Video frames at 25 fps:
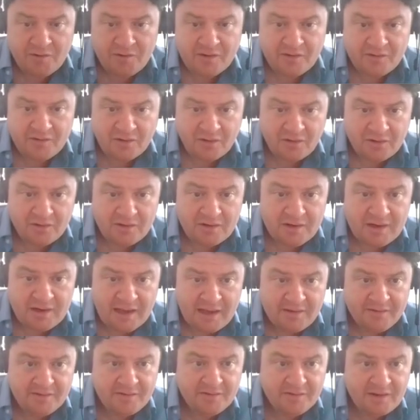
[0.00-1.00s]
It's our
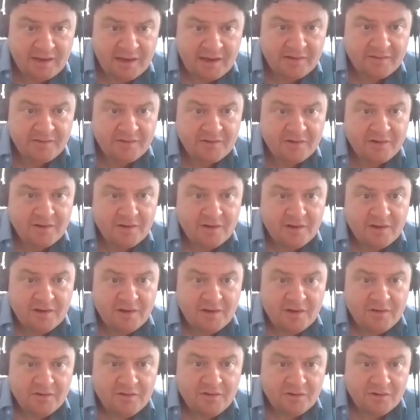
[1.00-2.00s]
net debt
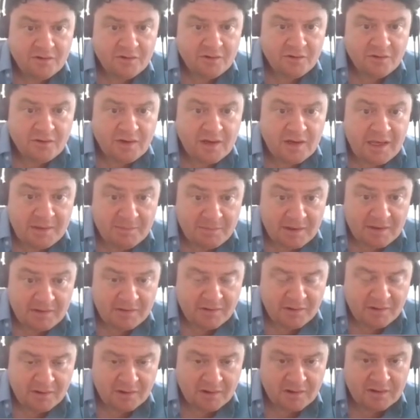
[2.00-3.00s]
to
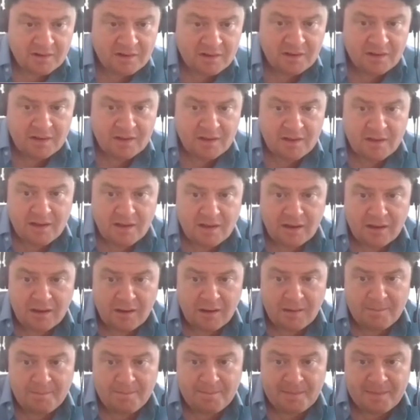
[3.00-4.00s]
EBITDA.
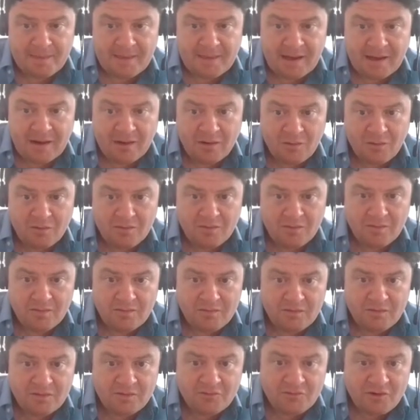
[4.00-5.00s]
Now,
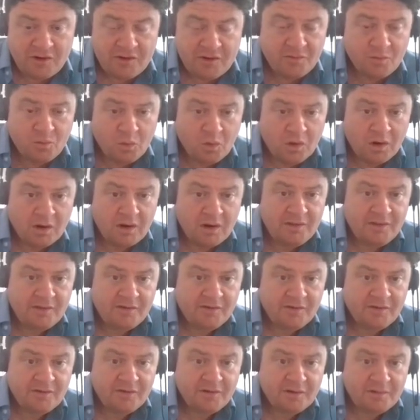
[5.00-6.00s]
the reason why
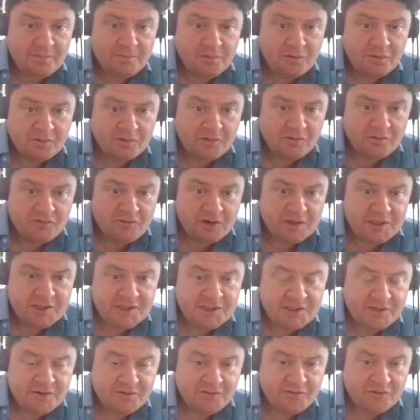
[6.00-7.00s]
this is an important
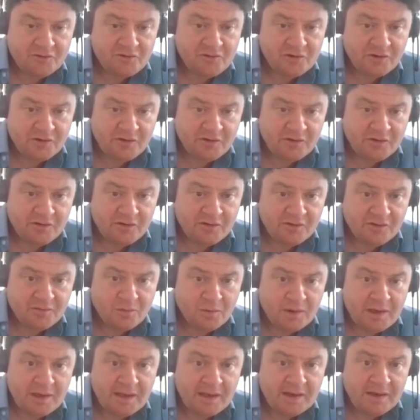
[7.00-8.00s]
ratio for us is that
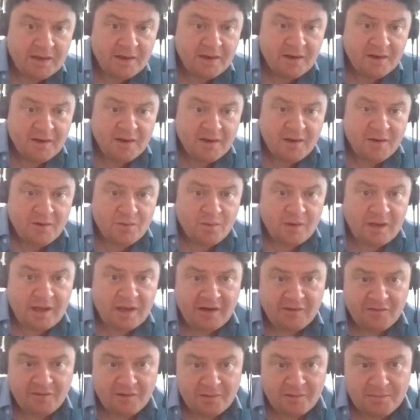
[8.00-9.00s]
we
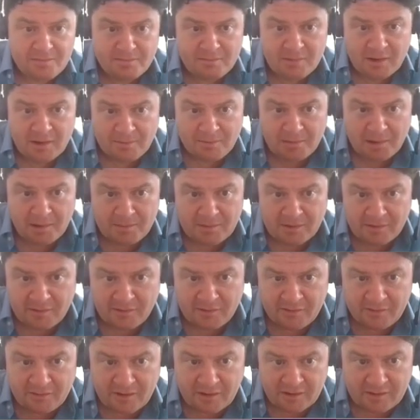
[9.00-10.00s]
have a publicly
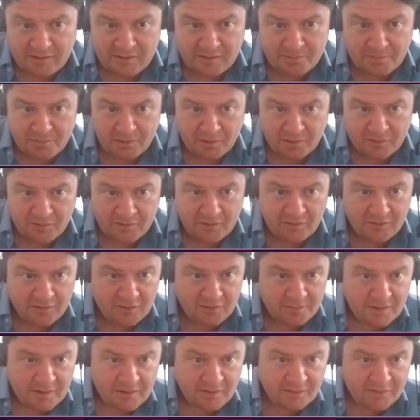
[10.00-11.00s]
stated policy
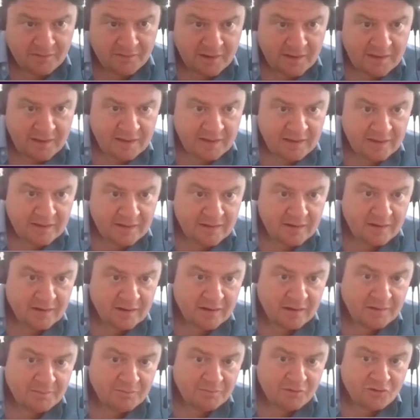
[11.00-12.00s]
to maintain
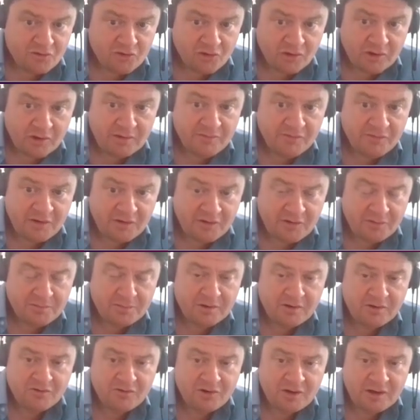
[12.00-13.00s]
strong
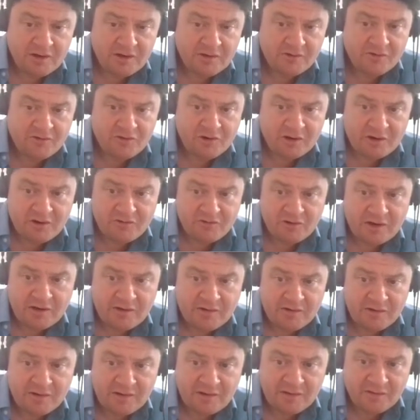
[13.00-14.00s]
investment grade credit
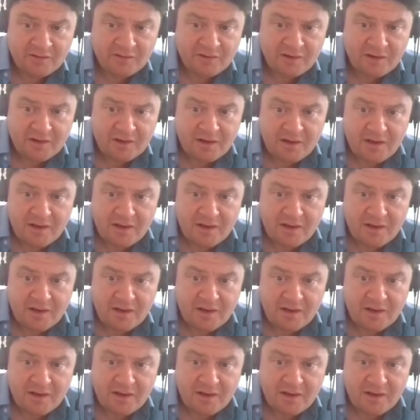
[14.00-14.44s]
ratings.